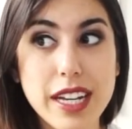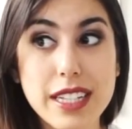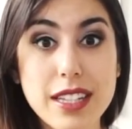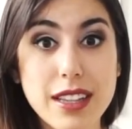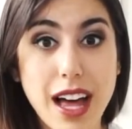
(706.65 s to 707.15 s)

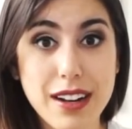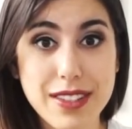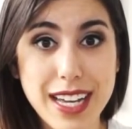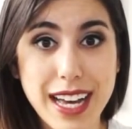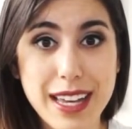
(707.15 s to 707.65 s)
it's a lot
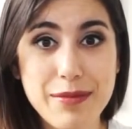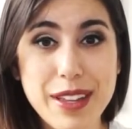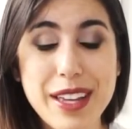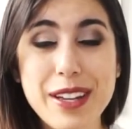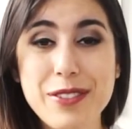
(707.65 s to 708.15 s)
of
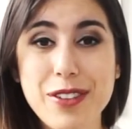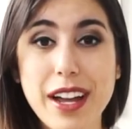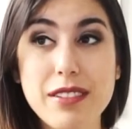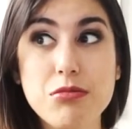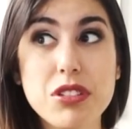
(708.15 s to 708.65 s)
time,
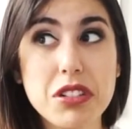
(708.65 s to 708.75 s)
right?